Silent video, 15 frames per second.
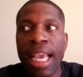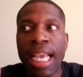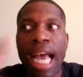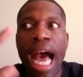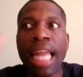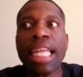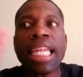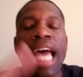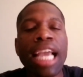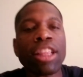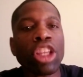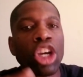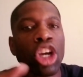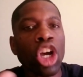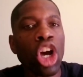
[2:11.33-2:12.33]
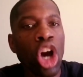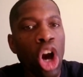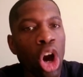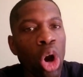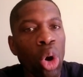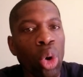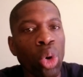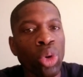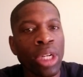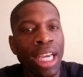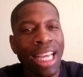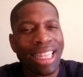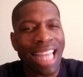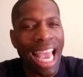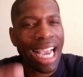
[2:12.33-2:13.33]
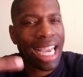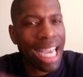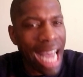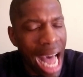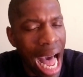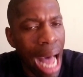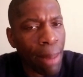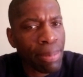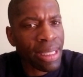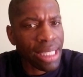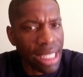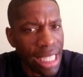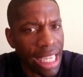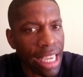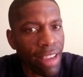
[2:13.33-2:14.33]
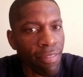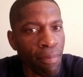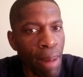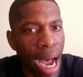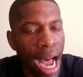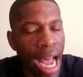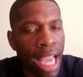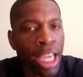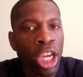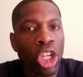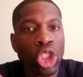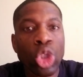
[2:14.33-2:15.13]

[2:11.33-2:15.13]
Kind of like the code that cops live by